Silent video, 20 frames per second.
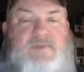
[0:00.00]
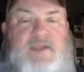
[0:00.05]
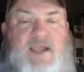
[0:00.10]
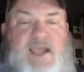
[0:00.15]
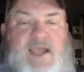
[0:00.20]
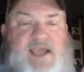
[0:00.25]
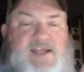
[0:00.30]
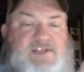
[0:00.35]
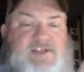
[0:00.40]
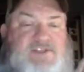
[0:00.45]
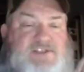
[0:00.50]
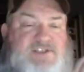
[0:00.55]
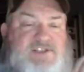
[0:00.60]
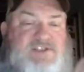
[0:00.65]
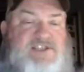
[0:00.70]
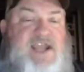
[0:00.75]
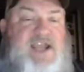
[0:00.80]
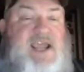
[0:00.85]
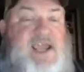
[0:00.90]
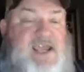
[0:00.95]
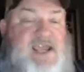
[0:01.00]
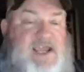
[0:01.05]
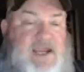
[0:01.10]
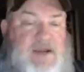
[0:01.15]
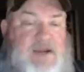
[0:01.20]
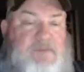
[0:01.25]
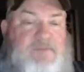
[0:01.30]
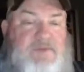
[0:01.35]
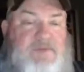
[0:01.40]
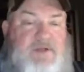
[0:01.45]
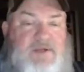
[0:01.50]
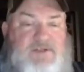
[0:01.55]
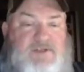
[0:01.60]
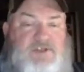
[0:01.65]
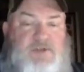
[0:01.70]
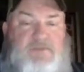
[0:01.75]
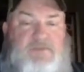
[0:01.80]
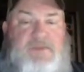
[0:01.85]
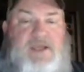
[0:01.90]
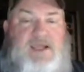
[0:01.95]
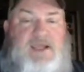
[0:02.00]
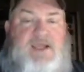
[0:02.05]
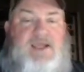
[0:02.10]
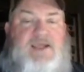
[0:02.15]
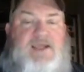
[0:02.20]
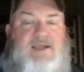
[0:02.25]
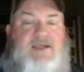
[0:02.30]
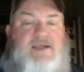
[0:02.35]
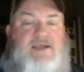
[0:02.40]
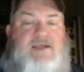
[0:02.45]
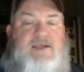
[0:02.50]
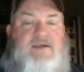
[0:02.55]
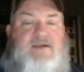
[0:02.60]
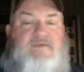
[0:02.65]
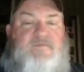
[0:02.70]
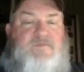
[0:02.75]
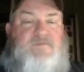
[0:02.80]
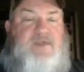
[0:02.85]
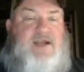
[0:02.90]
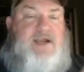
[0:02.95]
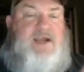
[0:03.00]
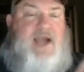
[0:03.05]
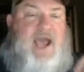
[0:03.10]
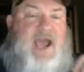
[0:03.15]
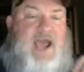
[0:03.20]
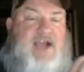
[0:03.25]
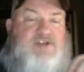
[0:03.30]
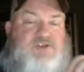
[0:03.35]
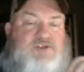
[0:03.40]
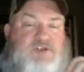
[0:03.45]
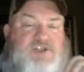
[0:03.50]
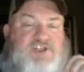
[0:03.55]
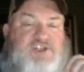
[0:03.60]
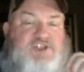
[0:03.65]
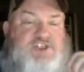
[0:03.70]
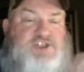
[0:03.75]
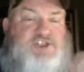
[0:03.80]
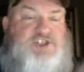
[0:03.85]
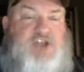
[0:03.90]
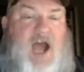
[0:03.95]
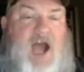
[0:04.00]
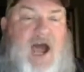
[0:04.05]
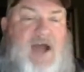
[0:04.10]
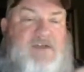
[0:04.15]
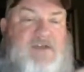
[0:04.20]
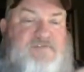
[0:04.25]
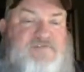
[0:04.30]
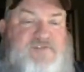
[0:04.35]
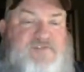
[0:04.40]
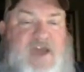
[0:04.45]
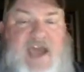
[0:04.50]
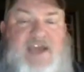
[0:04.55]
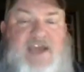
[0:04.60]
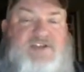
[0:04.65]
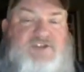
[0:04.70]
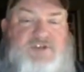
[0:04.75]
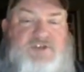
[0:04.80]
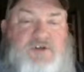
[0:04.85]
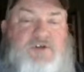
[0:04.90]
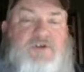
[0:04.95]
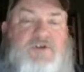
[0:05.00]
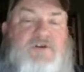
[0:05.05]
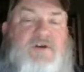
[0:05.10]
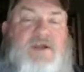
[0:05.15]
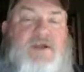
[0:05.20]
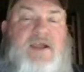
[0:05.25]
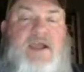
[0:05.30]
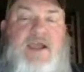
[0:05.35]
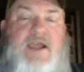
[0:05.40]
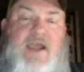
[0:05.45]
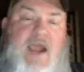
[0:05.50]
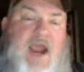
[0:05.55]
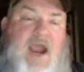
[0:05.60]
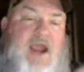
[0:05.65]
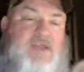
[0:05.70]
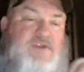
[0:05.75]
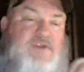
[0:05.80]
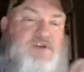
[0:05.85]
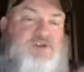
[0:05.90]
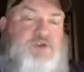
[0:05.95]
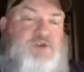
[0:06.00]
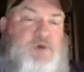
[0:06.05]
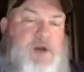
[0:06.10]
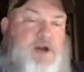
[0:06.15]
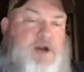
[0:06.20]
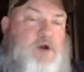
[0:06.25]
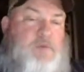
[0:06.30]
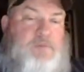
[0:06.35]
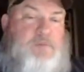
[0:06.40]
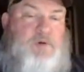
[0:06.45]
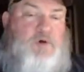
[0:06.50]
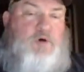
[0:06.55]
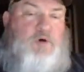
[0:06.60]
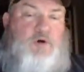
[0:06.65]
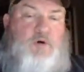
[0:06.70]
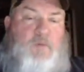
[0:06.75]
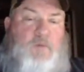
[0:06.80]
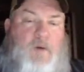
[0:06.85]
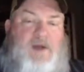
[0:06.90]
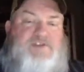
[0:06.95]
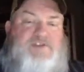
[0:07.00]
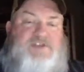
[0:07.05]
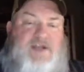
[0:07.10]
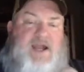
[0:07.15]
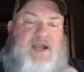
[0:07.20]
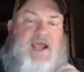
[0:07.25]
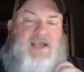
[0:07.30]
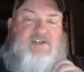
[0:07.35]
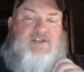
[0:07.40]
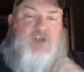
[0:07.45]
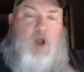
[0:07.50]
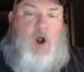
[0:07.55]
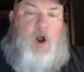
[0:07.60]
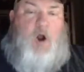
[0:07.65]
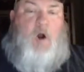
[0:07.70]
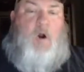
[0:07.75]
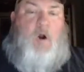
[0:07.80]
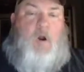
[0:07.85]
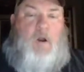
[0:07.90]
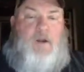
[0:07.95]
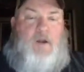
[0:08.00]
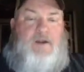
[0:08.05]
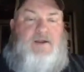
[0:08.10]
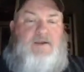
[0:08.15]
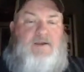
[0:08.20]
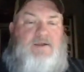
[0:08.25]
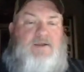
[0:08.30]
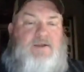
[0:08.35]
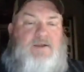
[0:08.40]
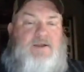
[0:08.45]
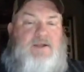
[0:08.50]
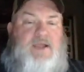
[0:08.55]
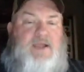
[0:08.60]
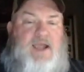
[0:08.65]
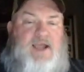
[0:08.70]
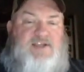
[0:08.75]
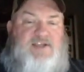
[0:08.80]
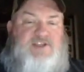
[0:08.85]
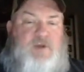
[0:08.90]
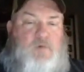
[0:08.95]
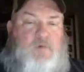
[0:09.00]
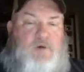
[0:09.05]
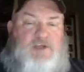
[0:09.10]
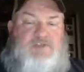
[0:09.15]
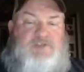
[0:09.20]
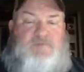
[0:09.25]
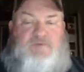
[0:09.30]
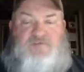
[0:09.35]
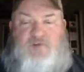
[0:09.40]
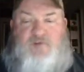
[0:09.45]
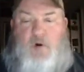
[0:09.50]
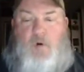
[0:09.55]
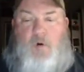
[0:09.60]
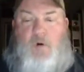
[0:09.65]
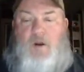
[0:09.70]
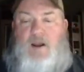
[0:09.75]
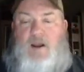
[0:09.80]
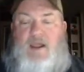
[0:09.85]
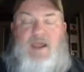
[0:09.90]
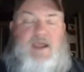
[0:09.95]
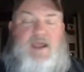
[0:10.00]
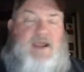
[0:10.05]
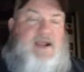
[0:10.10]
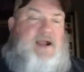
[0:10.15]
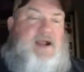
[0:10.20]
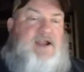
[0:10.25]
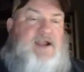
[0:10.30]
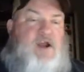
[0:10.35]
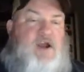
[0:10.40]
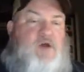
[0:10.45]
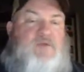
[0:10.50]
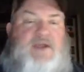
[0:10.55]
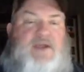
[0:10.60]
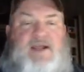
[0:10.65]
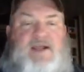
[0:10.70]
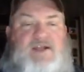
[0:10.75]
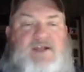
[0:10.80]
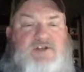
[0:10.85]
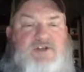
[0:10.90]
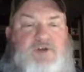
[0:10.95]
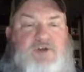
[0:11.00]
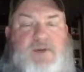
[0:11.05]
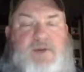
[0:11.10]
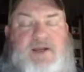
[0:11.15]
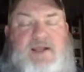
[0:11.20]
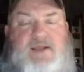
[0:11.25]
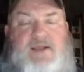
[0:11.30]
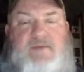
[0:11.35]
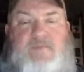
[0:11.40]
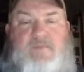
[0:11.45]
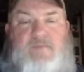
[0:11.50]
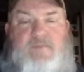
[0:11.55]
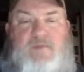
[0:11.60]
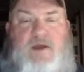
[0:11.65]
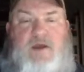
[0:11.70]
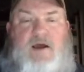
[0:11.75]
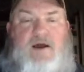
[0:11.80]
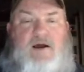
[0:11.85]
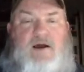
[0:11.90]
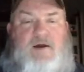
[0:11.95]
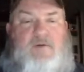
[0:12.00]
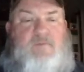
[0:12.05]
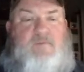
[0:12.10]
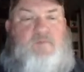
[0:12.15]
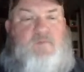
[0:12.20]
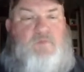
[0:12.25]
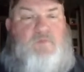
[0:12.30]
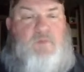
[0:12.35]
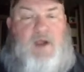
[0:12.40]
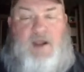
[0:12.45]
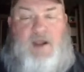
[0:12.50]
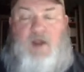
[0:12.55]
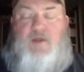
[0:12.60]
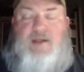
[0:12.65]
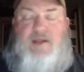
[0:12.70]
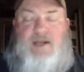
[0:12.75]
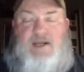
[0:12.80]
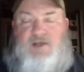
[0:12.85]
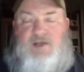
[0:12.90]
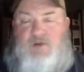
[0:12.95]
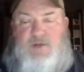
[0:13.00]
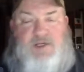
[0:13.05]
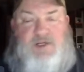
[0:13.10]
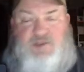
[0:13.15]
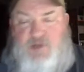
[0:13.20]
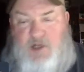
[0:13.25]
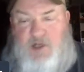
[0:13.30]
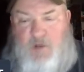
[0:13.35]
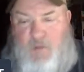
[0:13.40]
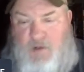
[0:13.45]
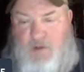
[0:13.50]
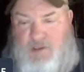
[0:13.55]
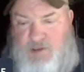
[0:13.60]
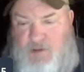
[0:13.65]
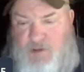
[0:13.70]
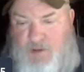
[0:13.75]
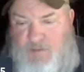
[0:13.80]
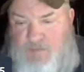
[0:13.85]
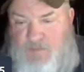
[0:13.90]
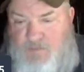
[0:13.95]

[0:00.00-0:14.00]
it seemed to me that it actually shot faster and the trigger pull wasn't as hard as it was before. And I know they didn't do any, I know they didn't do any trigger work to it.